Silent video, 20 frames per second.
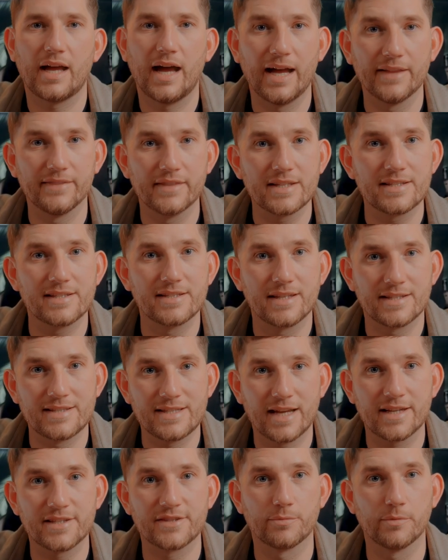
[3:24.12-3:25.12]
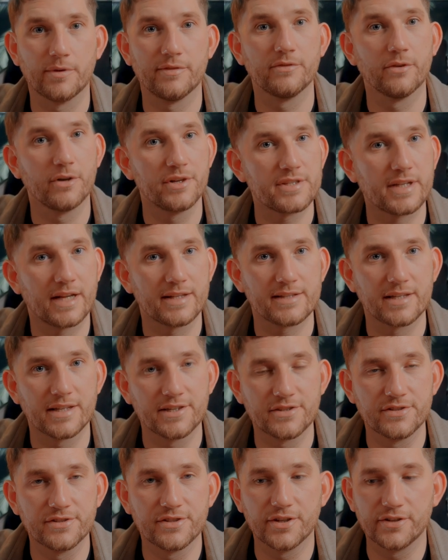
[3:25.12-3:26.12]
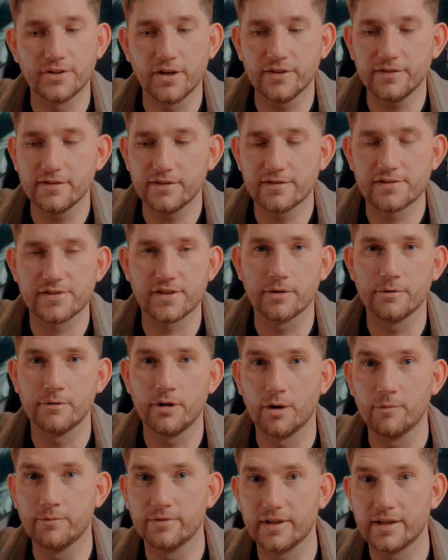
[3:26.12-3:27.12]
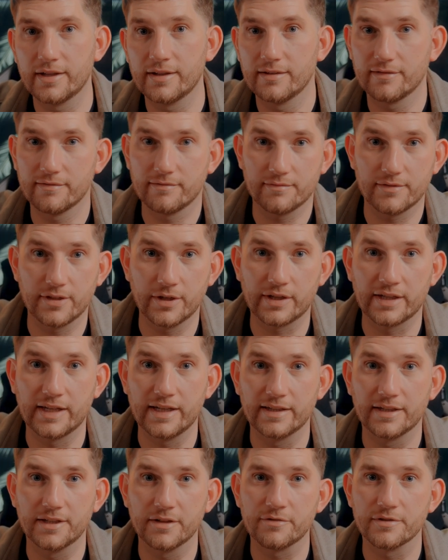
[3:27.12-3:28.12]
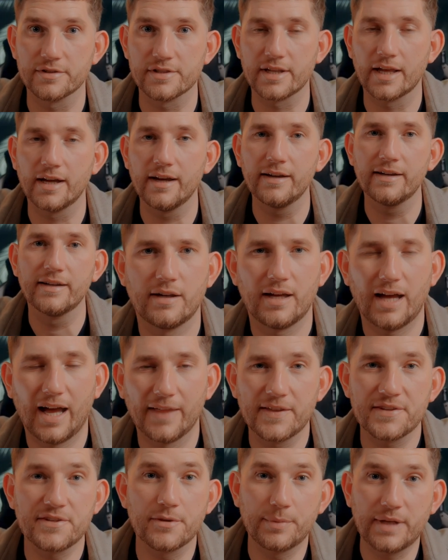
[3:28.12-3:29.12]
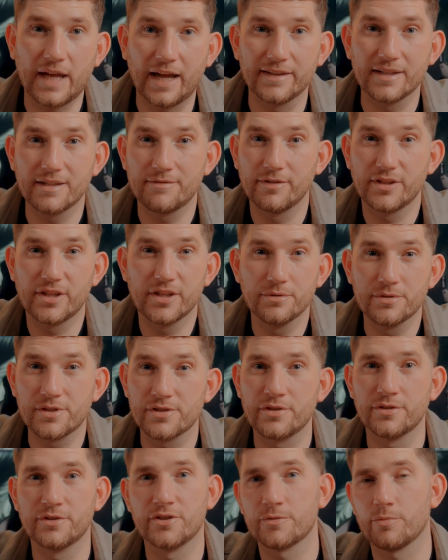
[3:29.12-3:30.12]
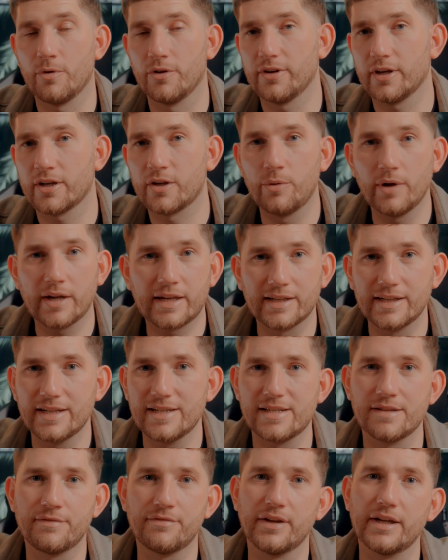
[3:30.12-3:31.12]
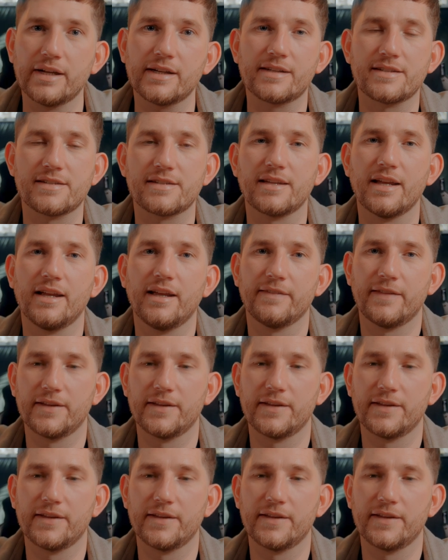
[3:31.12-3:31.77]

And this is a test with noise cancellation turned on, so hopefully you can hear the difference there. And this will be handy for users who just want a quick and easy fix.